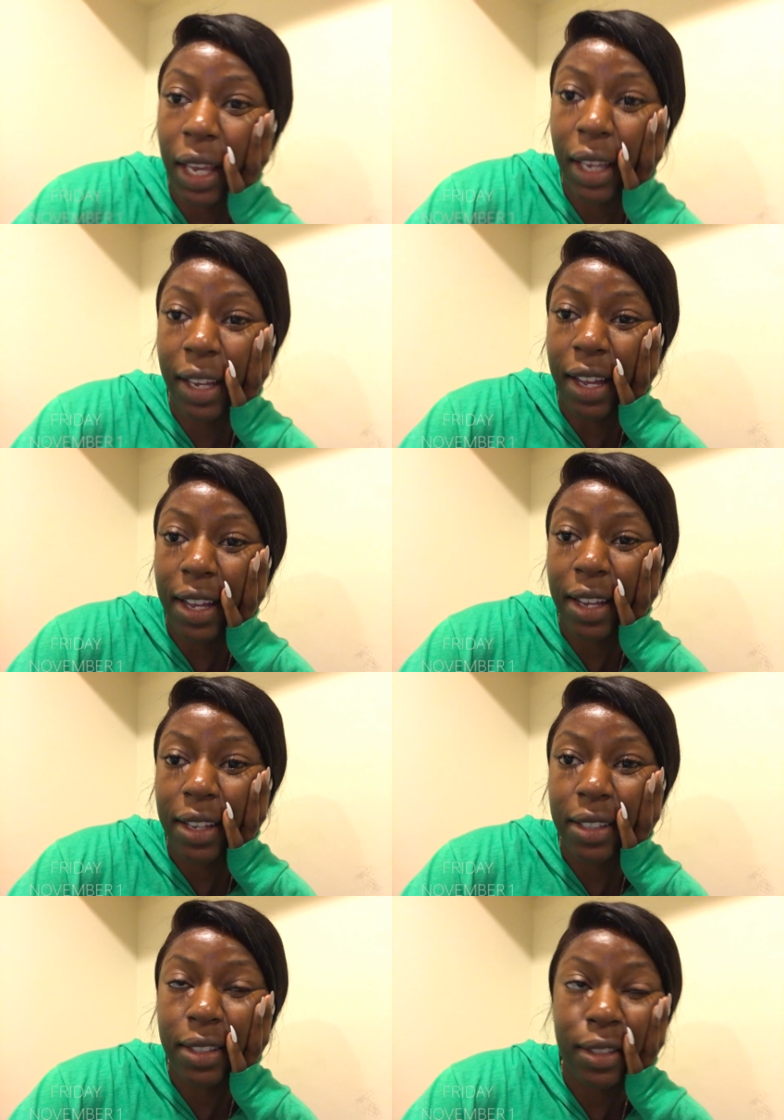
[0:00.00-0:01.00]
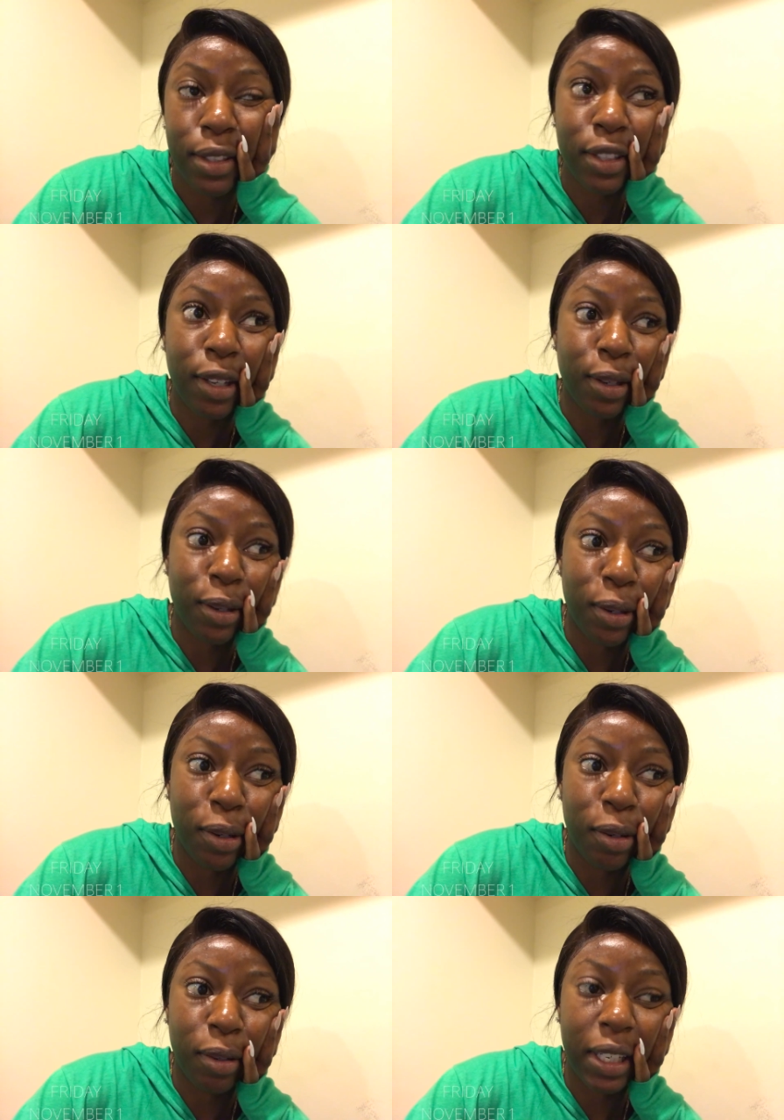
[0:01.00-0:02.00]
hey guys
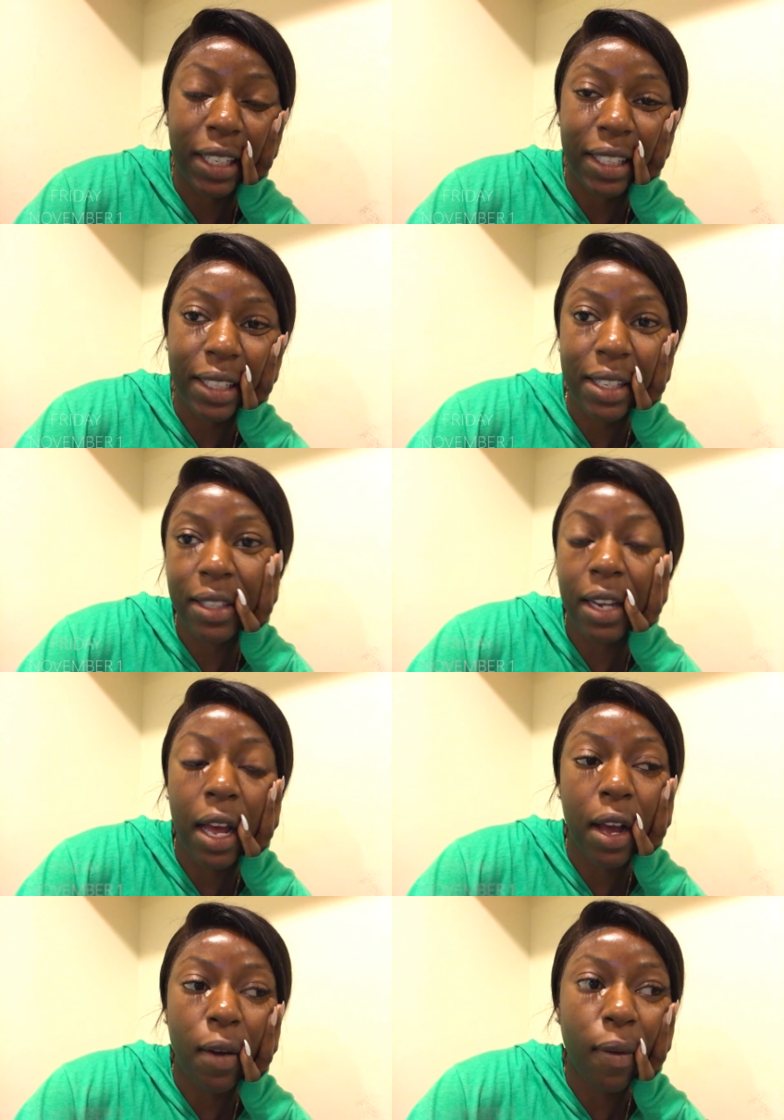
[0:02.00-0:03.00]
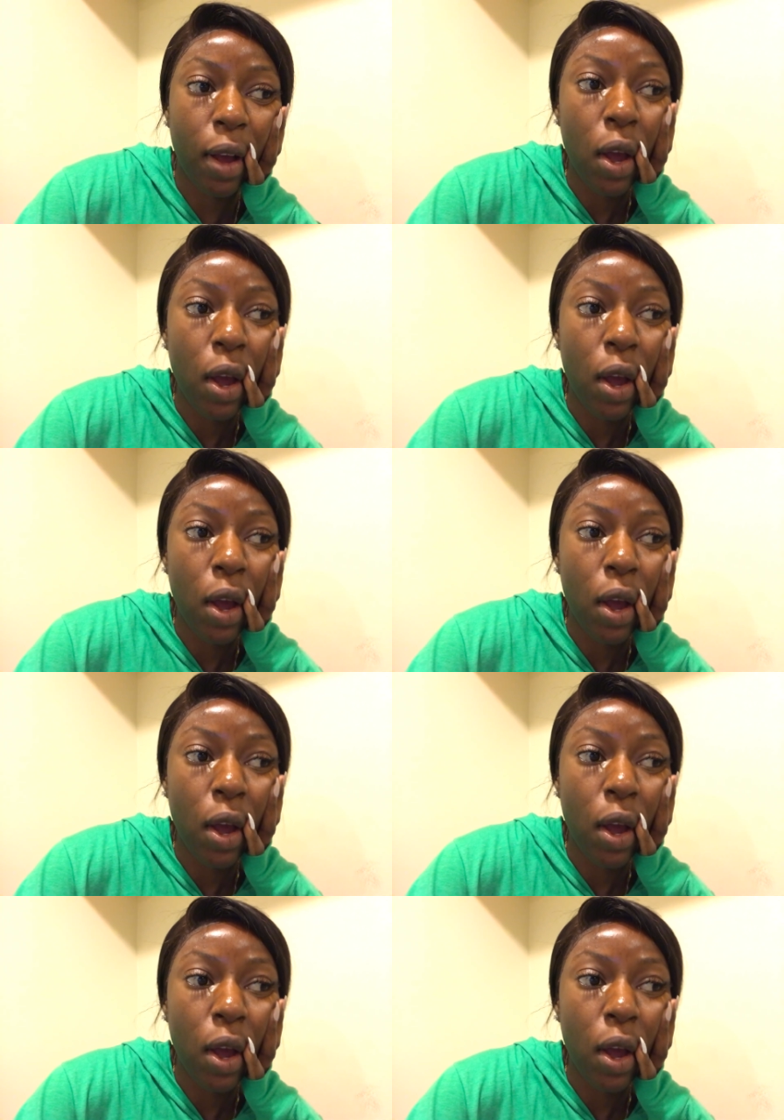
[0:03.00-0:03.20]
so it is now